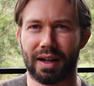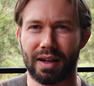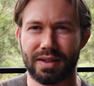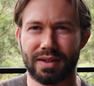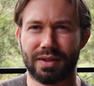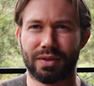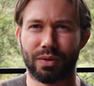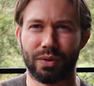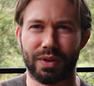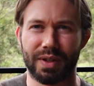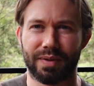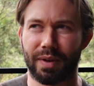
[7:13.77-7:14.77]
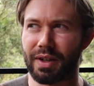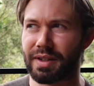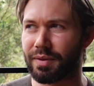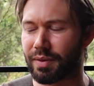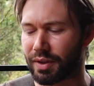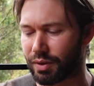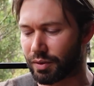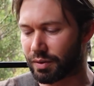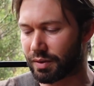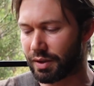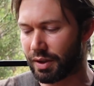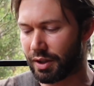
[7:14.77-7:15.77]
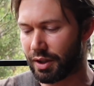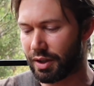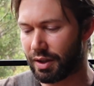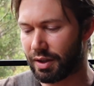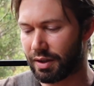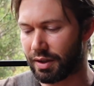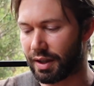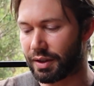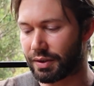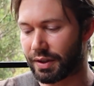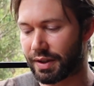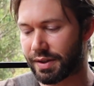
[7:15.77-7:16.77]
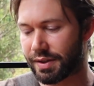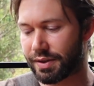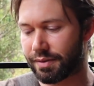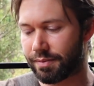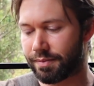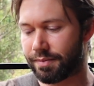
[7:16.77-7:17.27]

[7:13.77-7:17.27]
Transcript: us through this very difficult illness.